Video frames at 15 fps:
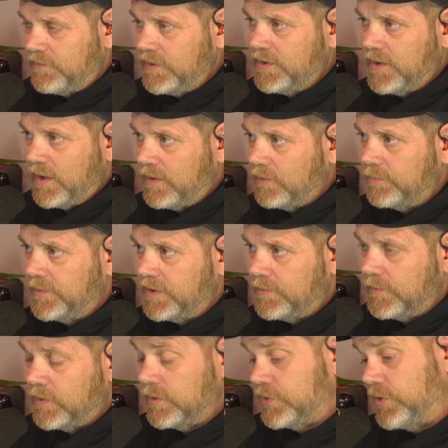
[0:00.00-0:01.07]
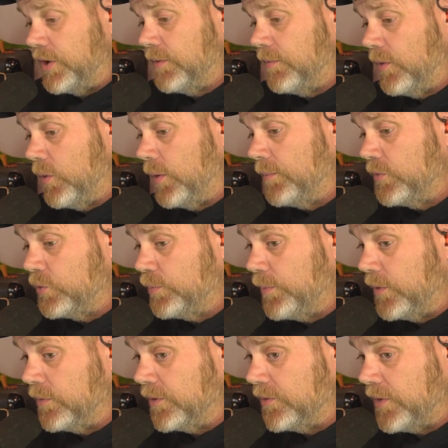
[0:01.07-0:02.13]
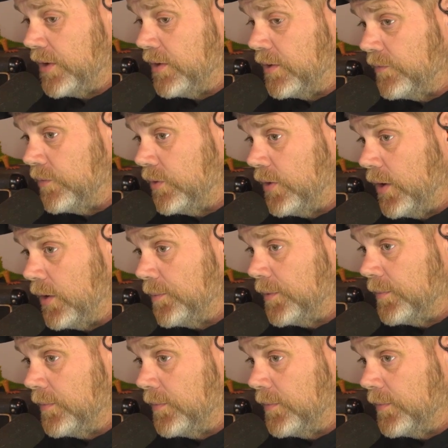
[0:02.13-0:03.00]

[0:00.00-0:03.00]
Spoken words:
If he called me tomorrow, Jelly Roll, I'm just pulling this out here. If you called